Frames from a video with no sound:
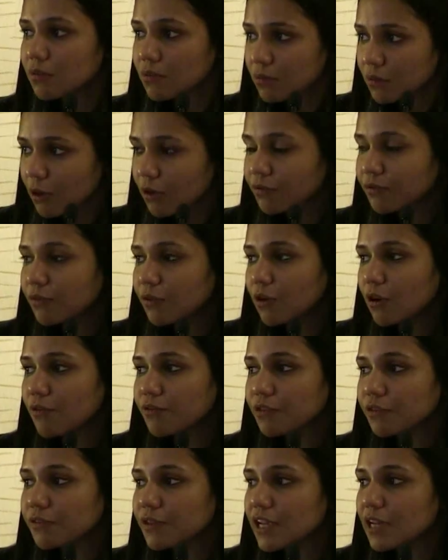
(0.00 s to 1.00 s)

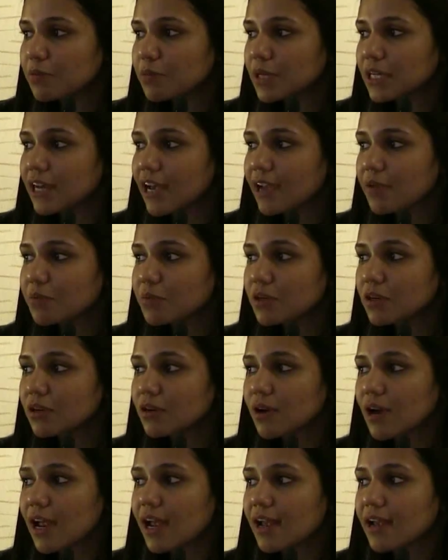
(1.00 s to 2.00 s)
VLP dimer,
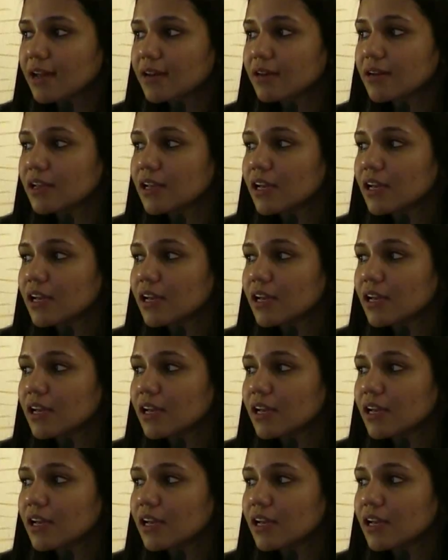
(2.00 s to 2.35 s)
and